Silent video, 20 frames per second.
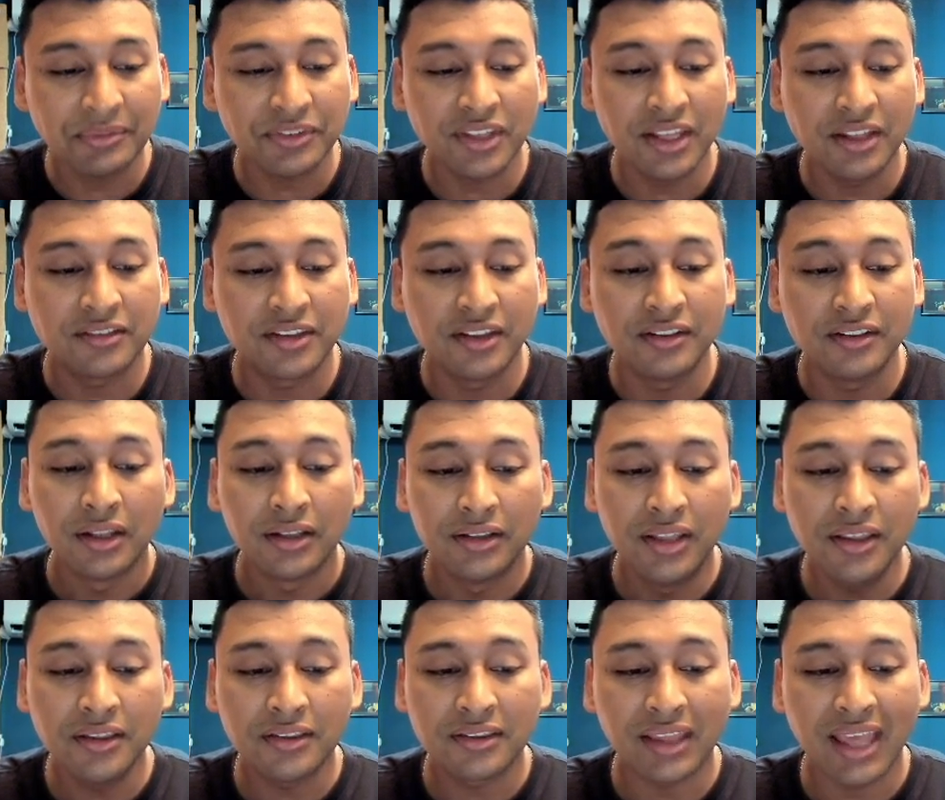said, since
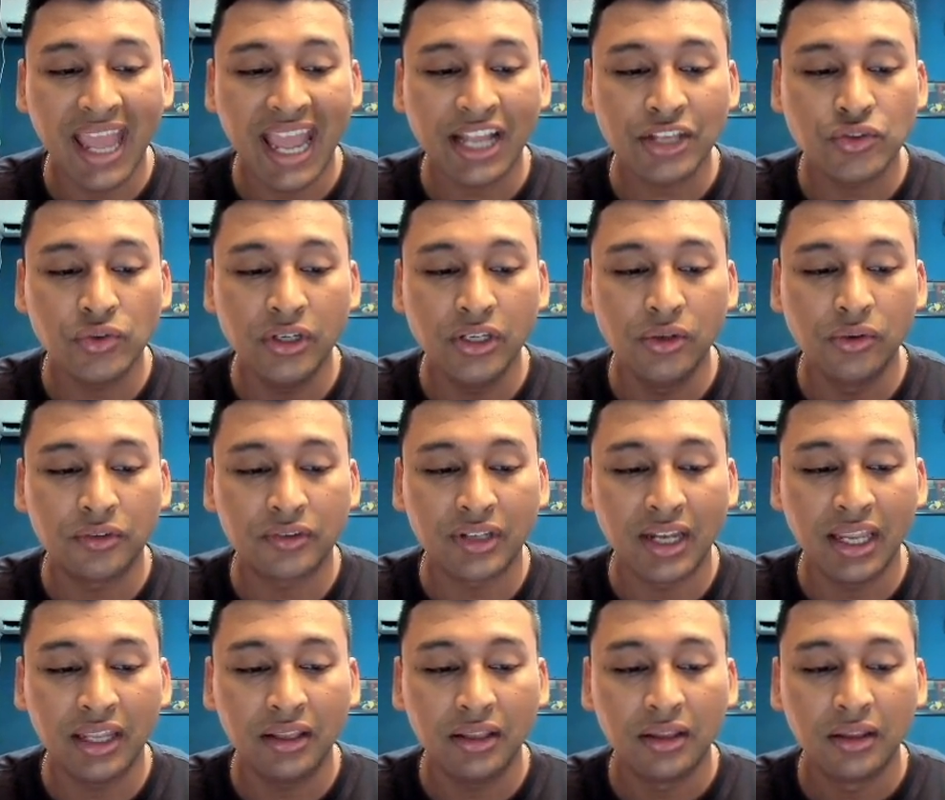this actually looks
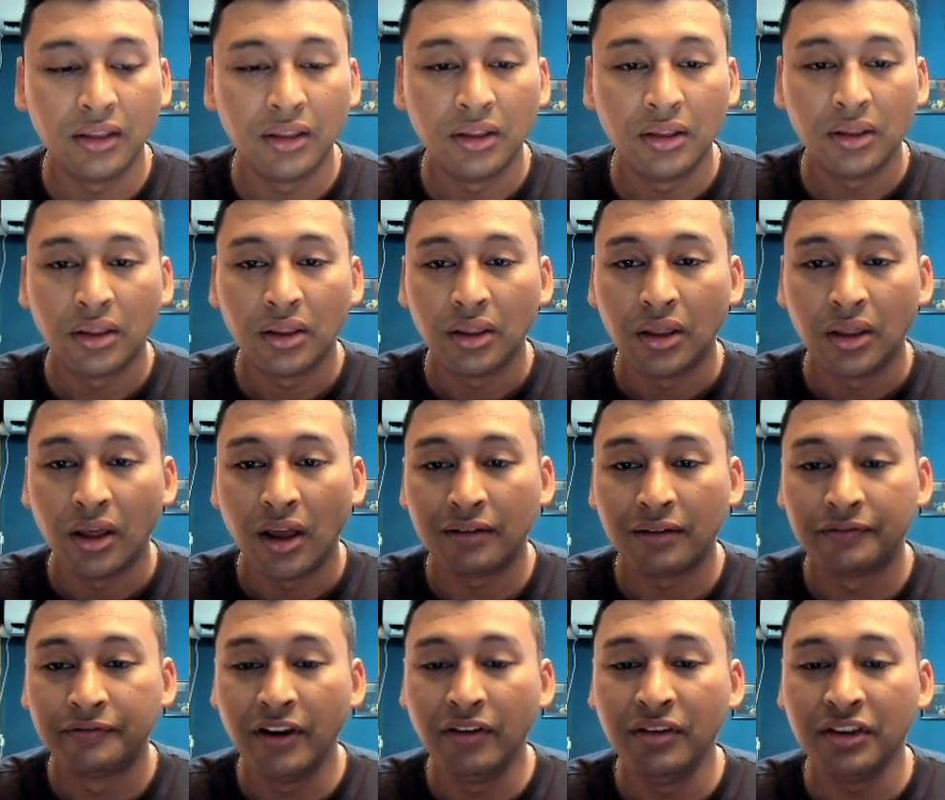like a
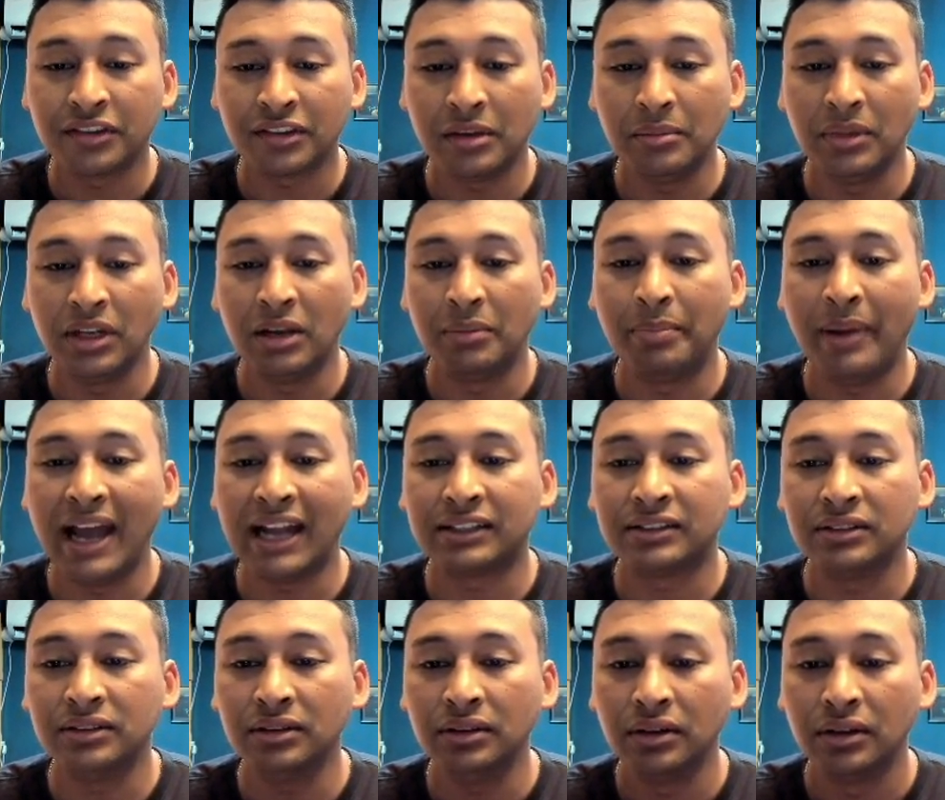very similar
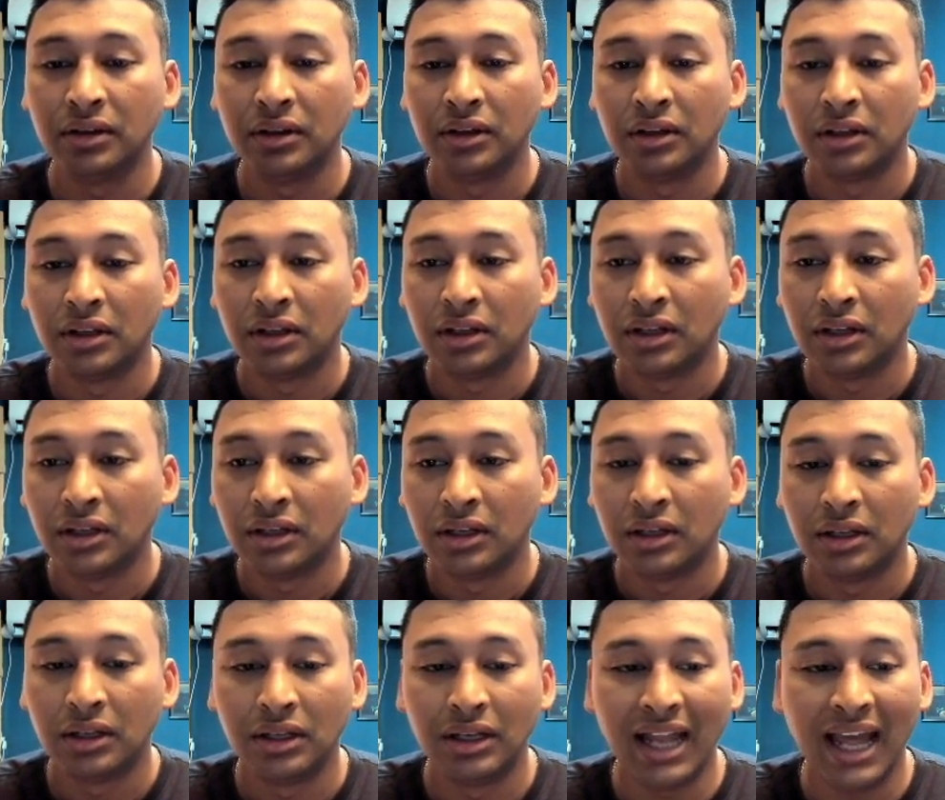pattern
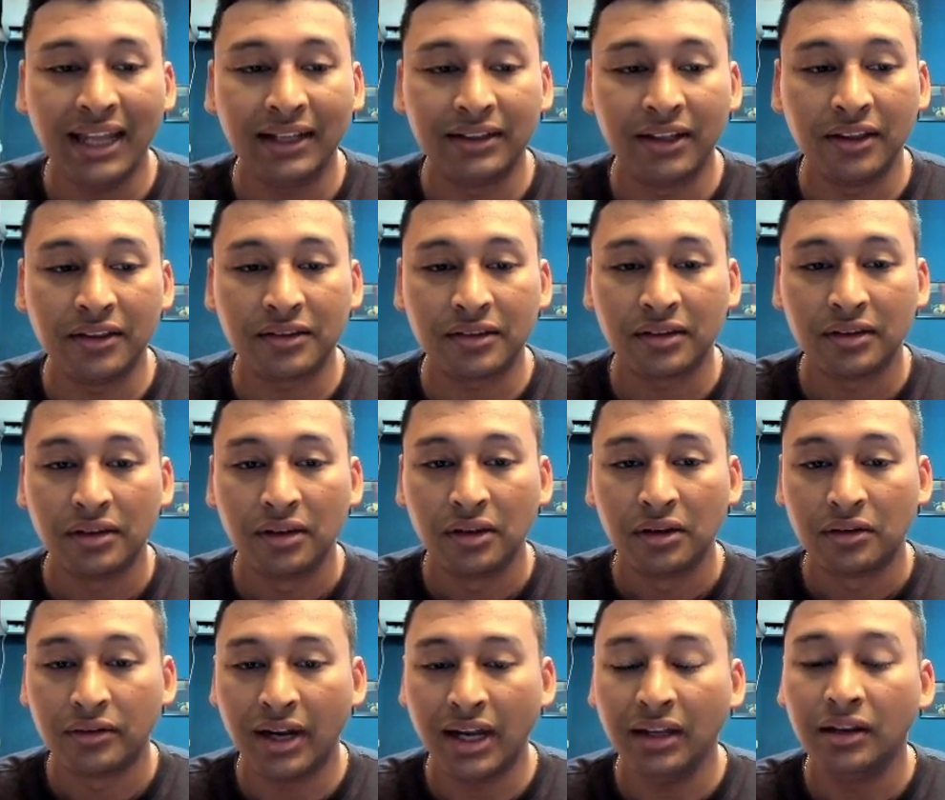like this,
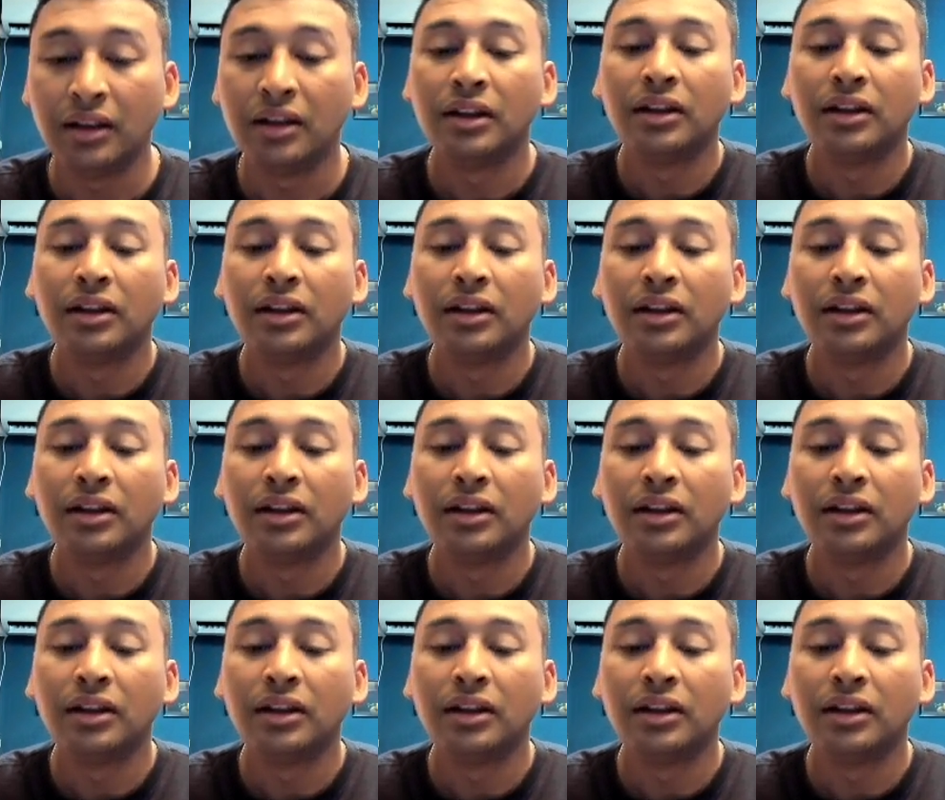right,